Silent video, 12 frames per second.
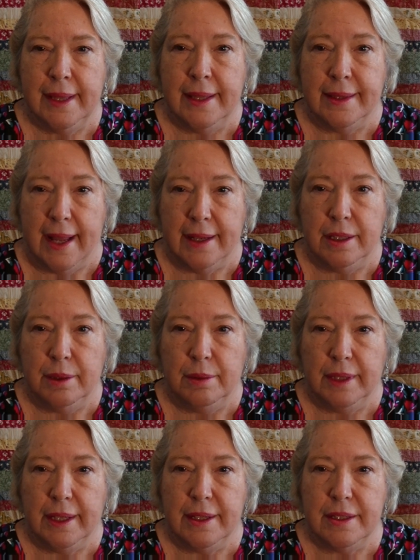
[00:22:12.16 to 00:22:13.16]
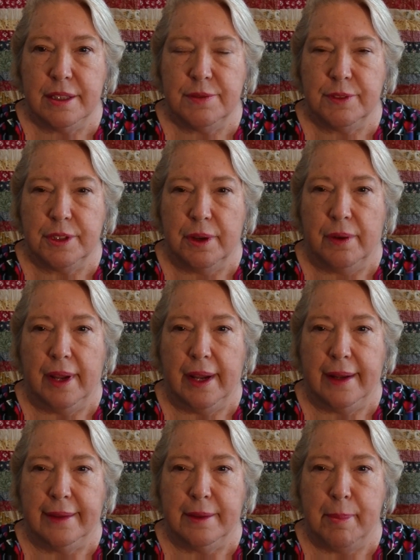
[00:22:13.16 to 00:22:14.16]
Thank you, Liz, for
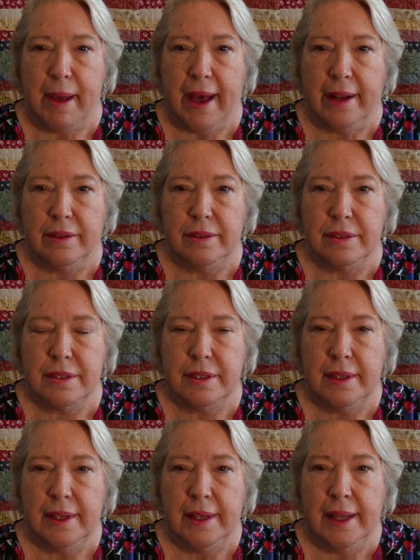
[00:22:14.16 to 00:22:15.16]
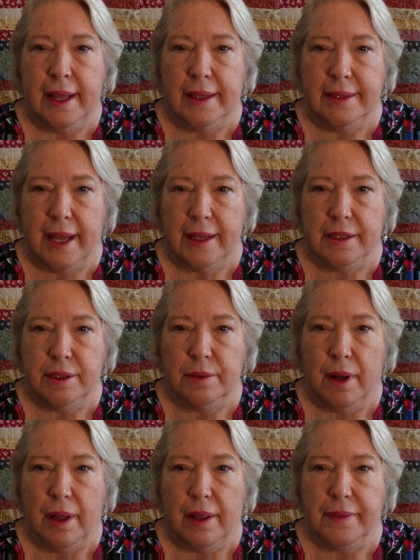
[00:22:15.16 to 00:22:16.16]
donating the patterns, and thank you
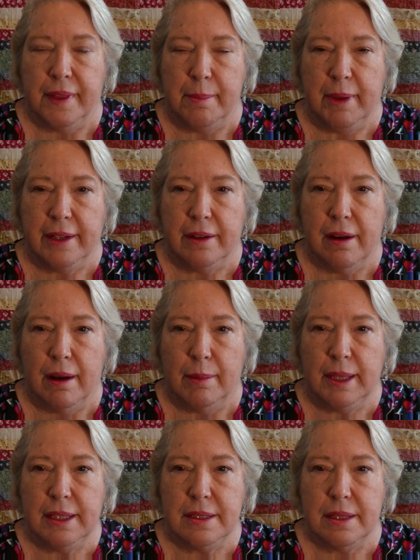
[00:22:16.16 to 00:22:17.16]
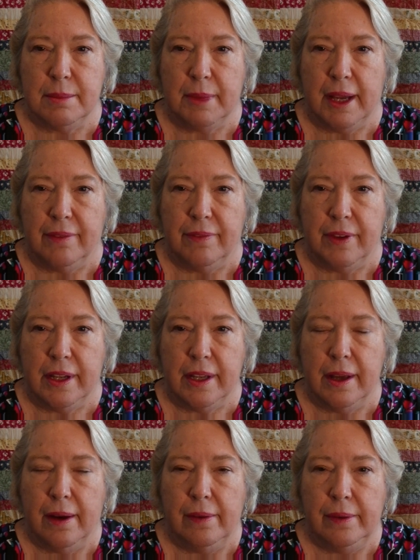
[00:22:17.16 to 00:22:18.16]
all that made comments on my
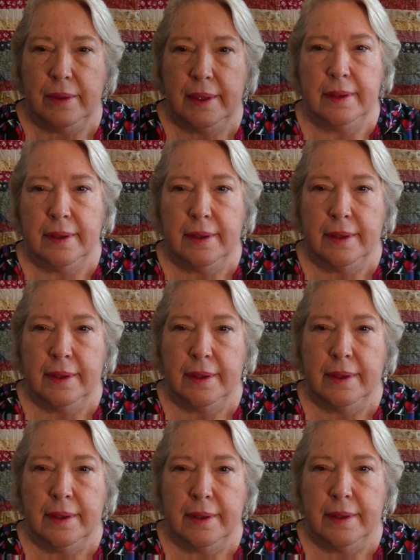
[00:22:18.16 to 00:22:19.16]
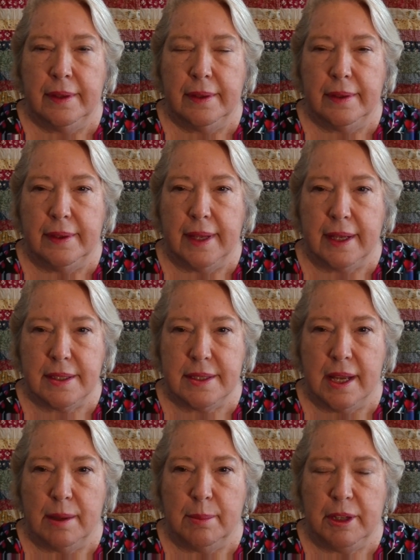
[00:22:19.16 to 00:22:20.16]
video. Next
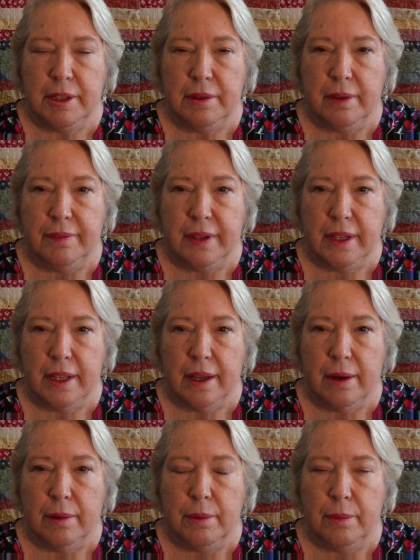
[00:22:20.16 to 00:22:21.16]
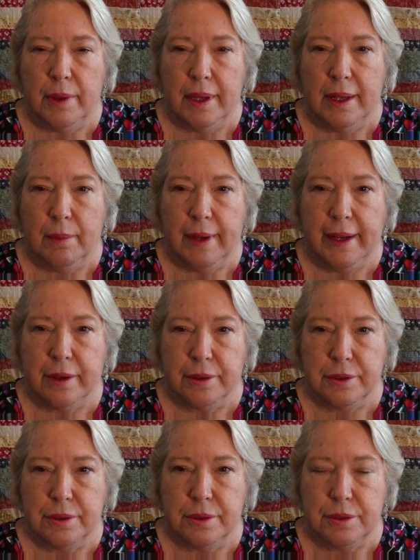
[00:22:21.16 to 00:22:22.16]
time I do a video, in a week or
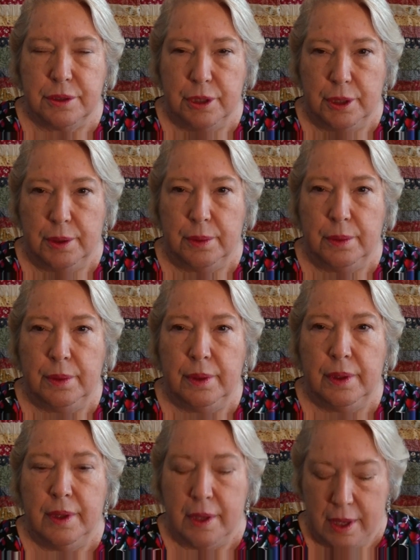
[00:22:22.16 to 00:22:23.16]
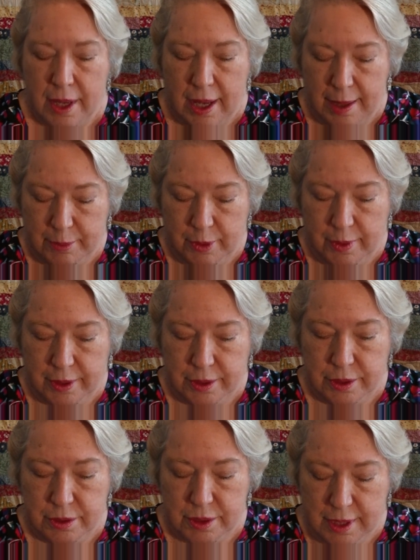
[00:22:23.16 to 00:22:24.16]
2, I'm going
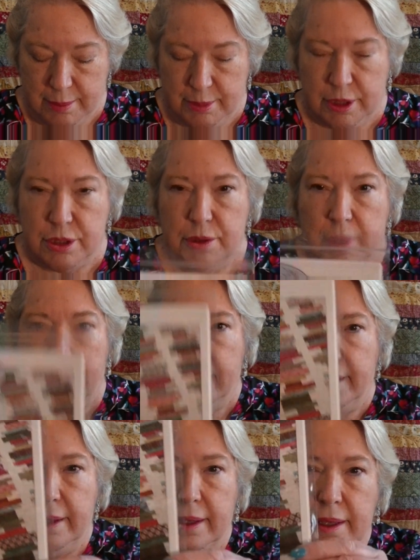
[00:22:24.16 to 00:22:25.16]
to demonstrate